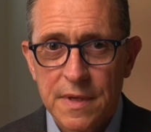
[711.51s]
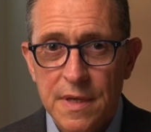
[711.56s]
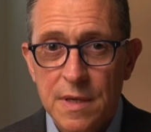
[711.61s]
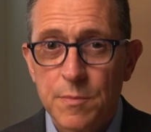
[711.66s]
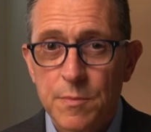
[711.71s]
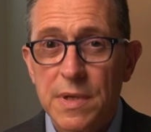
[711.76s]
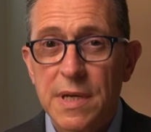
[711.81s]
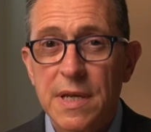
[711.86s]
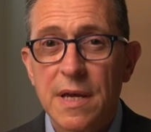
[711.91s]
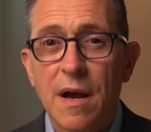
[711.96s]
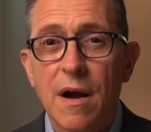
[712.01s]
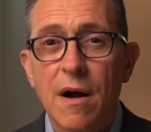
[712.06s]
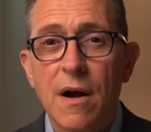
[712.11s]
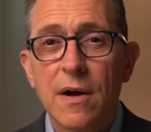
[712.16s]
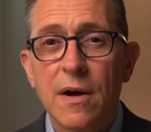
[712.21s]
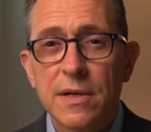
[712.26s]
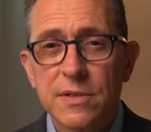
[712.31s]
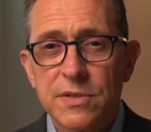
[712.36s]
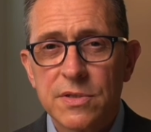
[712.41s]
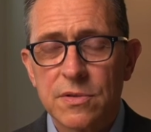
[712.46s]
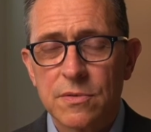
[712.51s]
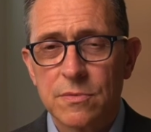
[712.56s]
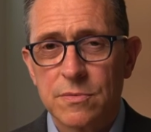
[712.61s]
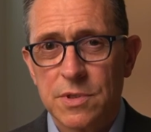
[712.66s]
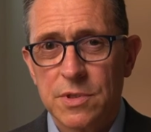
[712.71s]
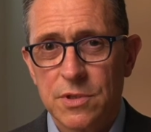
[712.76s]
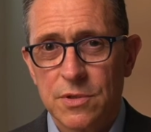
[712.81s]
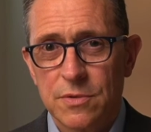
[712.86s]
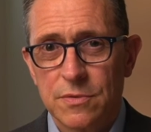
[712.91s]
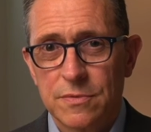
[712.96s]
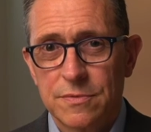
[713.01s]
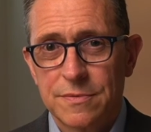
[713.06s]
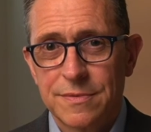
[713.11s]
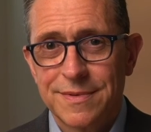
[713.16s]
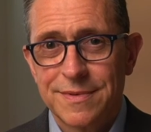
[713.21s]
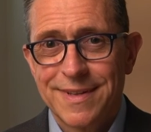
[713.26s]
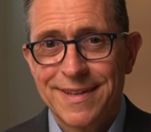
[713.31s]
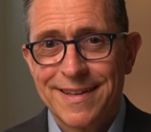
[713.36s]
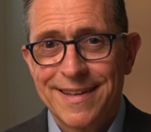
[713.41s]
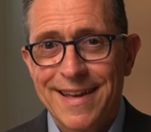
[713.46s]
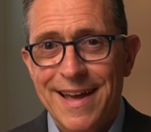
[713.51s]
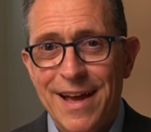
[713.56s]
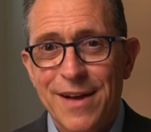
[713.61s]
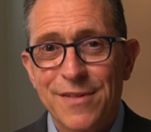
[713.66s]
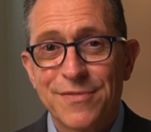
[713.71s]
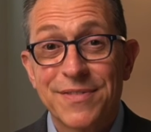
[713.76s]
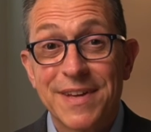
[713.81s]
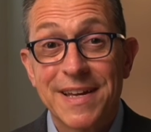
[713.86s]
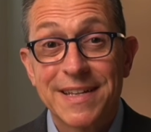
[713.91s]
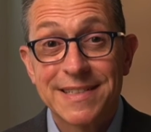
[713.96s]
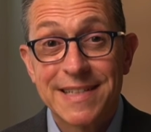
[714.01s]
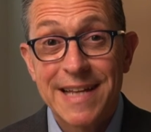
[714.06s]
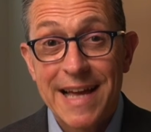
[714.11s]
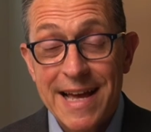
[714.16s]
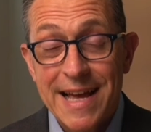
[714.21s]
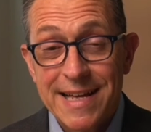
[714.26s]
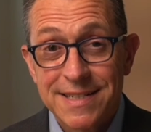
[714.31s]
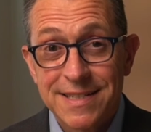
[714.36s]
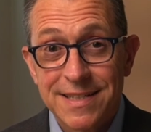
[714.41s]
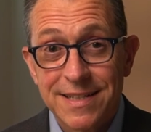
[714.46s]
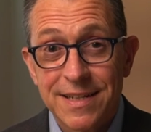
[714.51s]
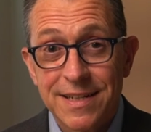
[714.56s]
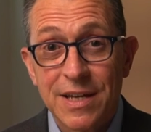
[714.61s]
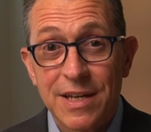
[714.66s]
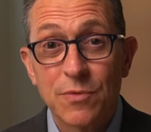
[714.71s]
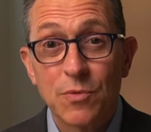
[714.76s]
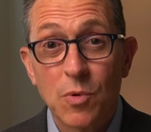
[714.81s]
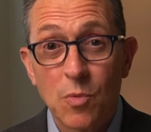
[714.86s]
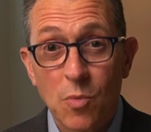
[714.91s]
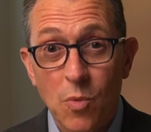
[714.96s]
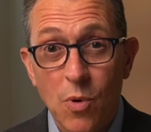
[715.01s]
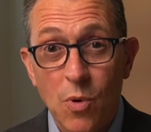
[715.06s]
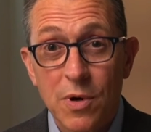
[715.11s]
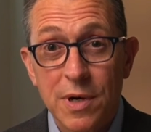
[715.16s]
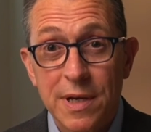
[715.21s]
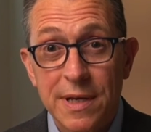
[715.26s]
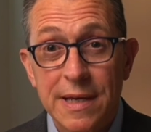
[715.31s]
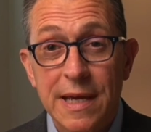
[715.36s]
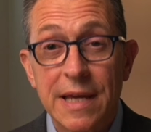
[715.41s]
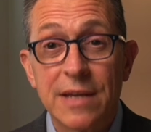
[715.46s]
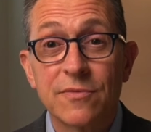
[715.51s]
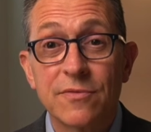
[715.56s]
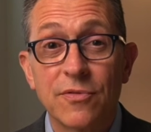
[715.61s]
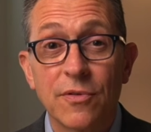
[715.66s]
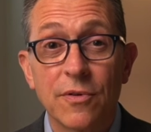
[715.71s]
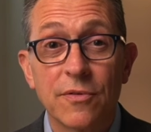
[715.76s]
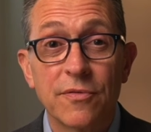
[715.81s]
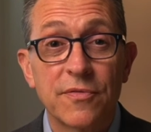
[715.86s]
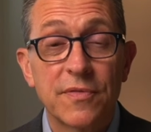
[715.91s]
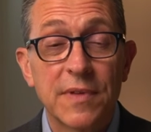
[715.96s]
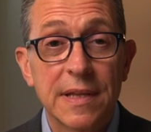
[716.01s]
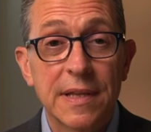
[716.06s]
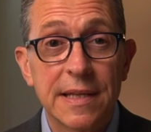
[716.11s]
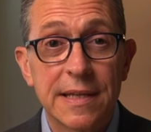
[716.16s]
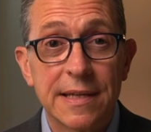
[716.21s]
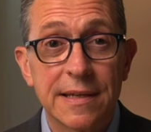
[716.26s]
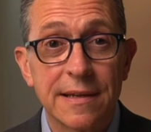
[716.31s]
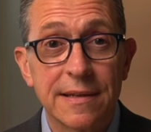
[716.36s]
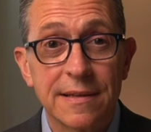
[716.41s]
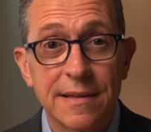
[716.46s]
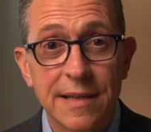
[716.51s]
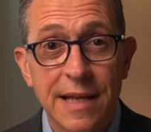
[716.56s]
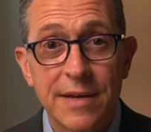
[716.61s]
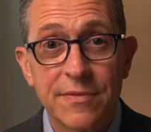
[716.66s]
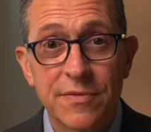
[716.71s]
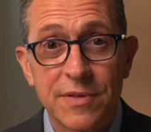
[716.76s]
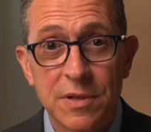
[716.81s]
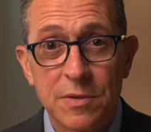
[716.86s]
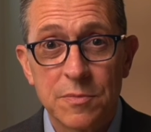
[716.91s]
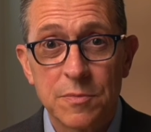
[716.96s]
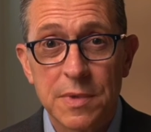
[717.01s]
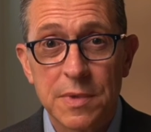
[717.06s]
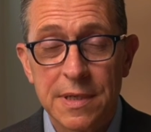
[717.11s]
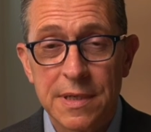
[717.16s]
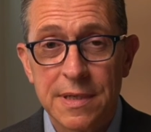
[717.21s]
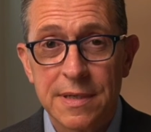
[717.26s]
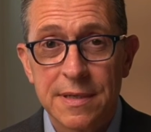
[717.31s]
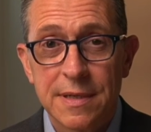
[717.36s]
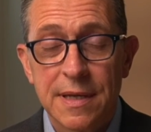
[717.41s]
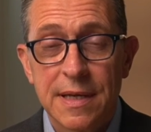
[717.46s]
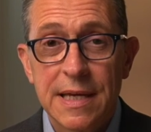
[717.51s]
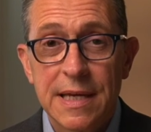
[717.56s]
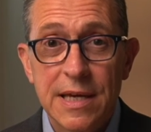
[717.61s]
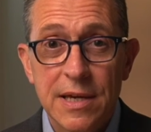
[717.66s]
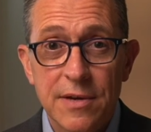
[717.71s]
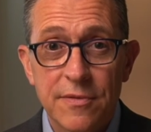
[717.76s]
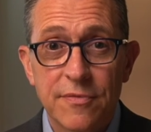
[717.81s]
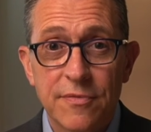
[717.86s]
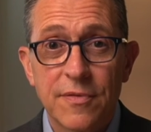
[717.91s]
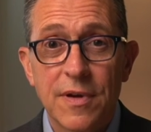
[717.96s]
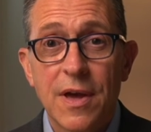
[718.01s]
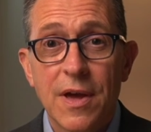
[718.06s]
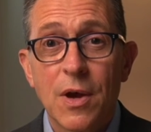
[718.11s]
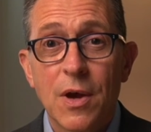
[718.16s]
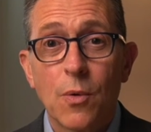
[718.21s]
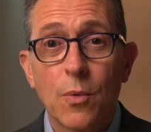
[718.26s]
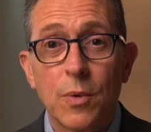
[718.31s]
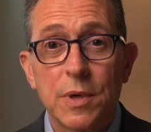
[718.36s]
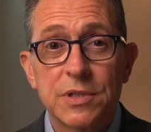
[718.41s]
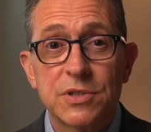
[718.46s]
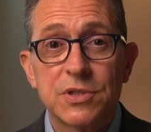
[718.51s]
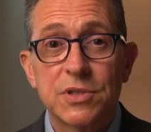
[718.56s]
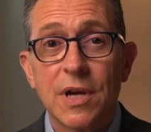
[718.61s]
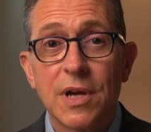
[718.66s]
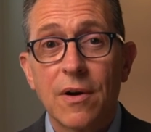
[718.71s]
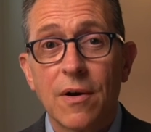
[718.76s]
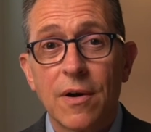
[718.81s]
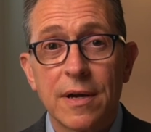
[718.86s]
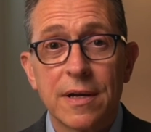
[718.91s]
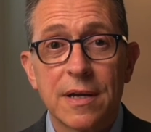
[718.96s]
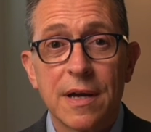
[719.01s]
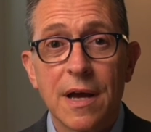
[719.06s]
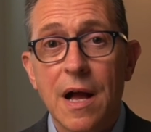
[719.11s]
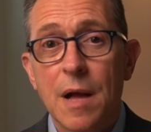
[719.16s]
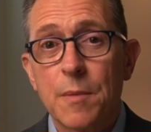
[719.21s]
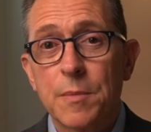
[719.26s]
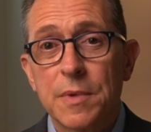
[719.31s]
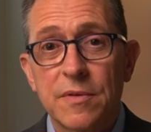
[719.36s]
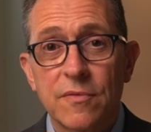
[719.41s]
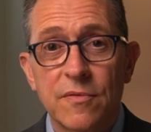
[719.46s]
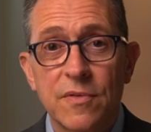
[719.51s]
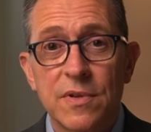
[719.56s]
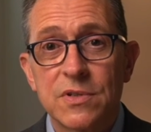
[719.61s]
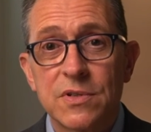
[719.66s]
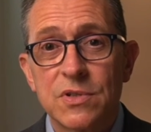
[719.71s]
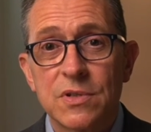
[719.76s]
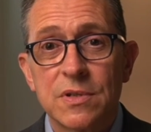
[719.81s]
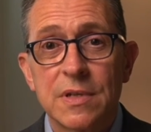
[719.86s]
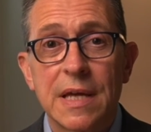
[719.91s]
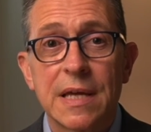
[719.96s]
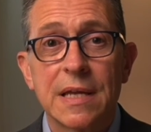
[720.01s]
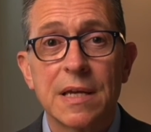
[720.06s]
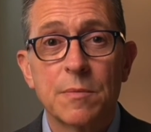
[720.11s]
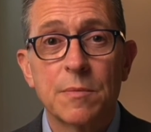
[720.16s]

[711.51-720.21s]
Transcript: but he also knew how fantastic and rewarding and fulfilling life can be if we share a common vision and a